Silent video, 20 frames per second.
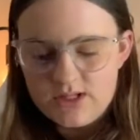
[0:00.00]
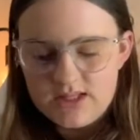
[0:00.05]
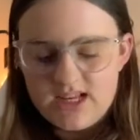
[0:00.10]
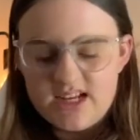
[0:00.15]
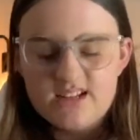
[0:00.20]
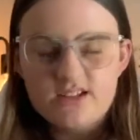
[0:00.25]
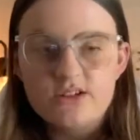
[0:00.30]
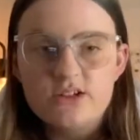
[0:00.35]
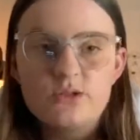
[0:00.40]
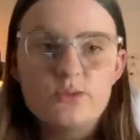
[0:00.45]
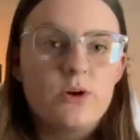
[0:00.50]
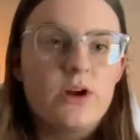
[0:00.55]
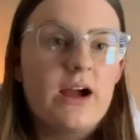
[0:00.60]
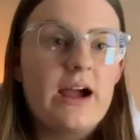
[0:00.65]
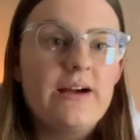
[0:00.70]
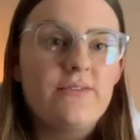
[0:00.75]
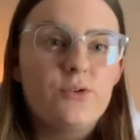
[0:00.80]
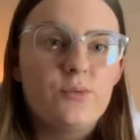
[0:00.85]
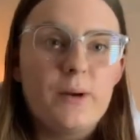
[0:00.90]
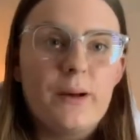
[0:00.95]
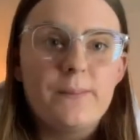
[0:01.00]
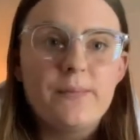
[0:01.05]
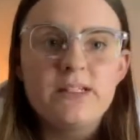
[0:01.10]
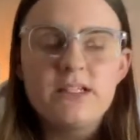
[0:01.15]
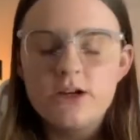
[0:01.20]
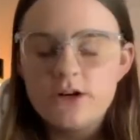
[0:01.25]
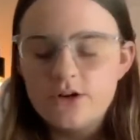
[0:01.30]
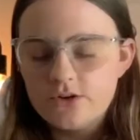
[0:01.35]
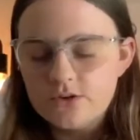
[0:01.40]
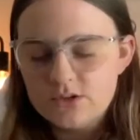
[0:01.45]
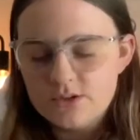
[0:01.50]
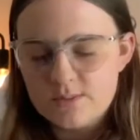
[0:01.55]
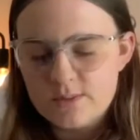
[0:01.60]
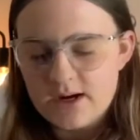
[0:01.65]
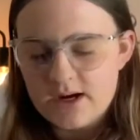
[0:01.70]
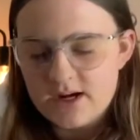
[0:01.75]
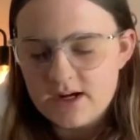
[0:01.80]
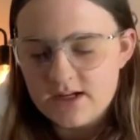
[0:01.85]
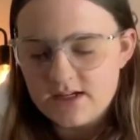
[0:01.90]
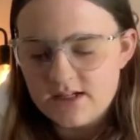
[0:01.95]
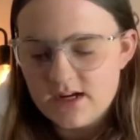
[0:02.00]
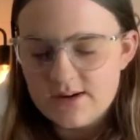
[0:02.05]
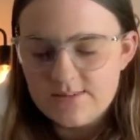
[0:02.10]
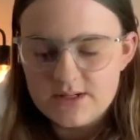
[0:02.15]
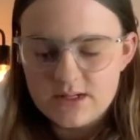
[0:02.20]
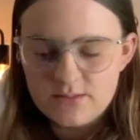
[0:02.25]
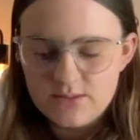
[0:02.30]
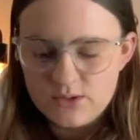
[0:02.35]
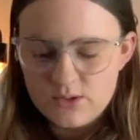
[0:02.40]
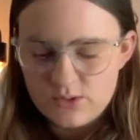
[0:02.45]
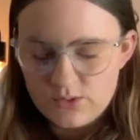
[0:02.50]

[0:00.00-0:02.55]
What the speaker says: That's just where I have all my materials, my timetable and